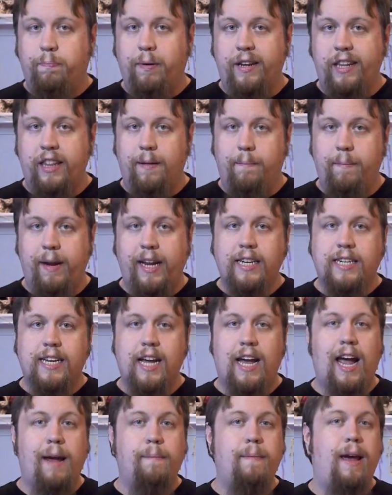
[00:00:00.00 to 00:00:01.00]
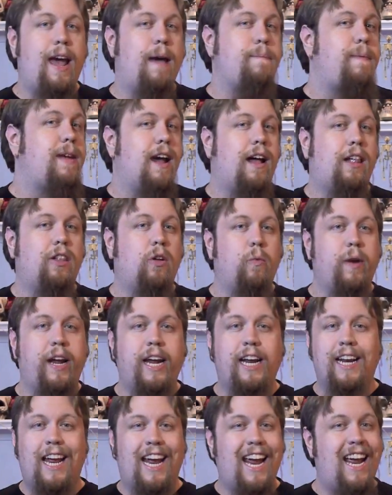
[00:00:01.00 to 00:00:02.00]
but in the meantime, happy
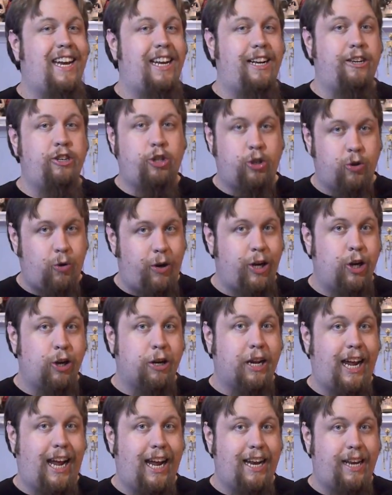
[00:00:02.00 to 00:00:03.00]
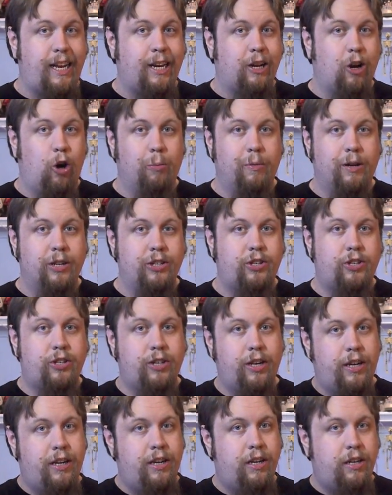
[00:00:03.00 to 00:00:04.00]
Halloween and enjoy your candy
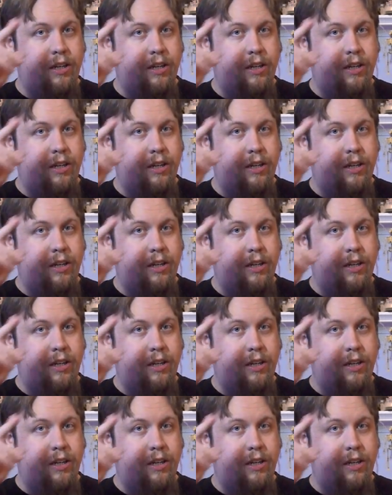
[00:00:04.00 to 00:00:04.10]
comas.